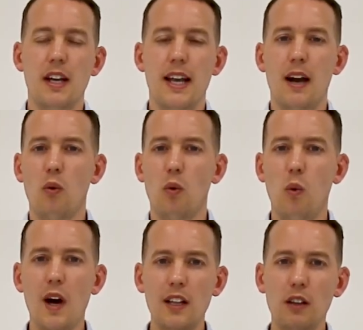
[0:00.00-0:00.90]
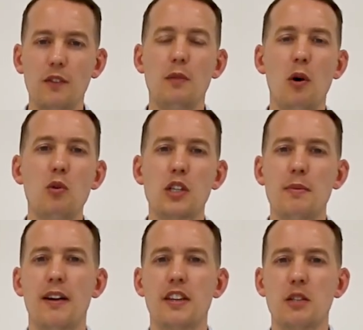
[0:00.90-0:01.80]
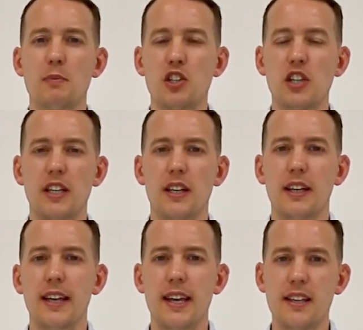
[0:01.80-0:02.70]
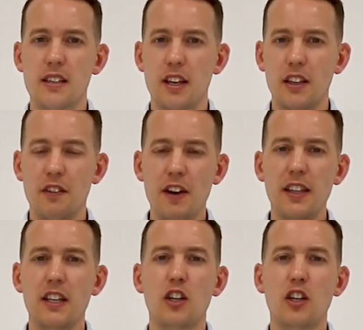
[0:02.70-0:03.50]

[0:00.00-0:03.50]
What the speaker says: Now, what I love the most about this machine is the fact that